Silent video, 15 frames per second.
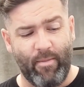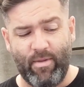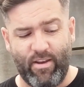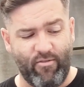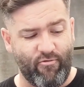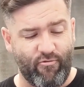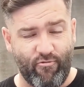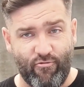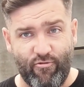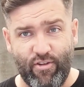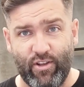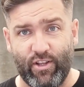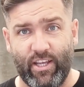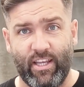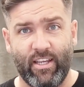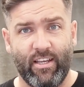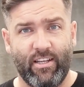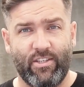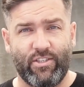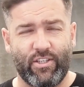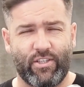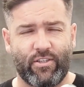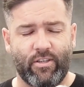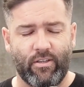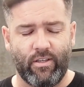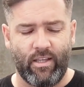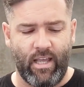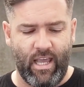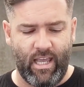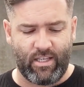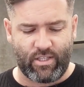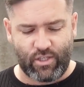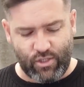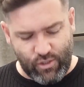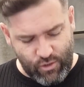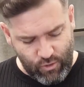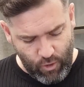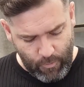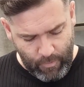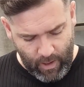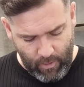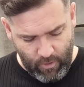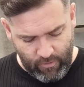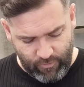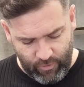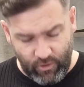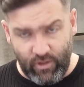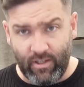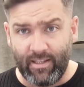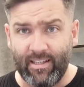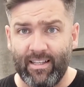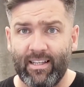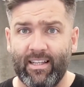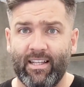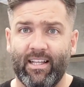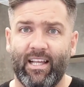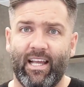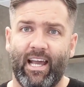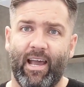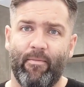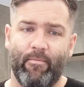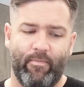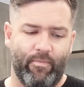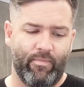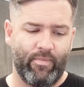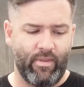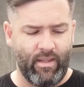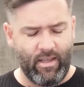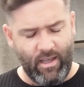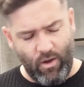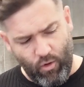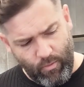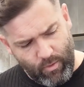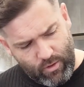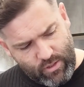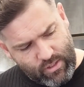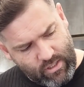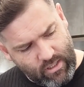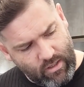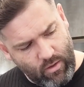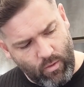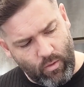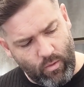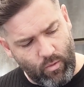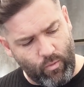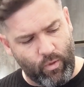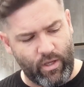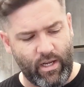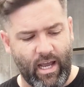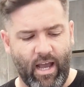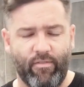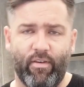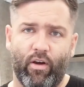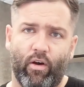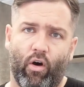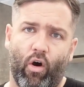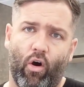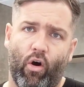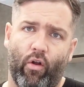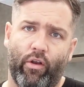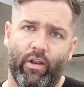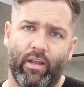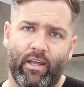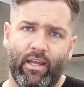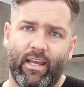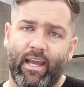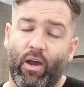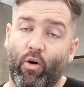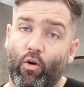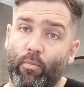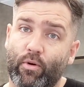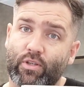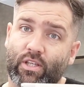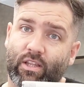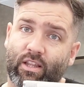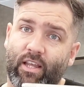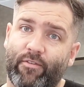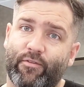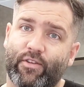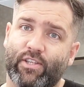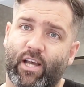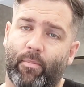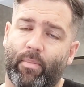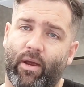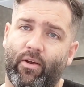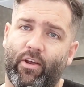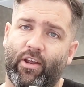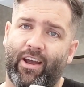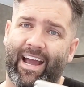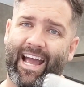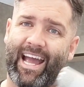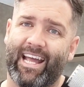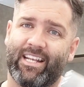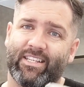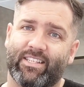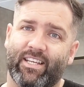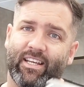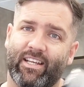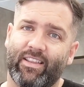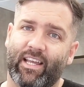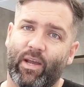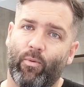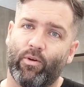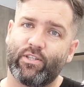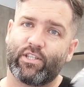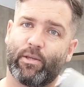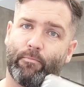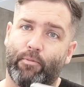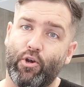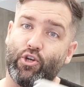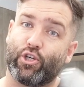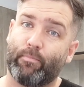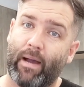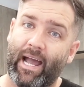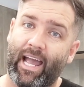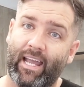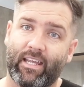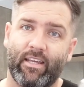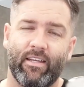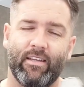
I mean, really, just, it's so powerful. It almost, when you have it on, it almost lifts up out of your hand, like it wants to push back.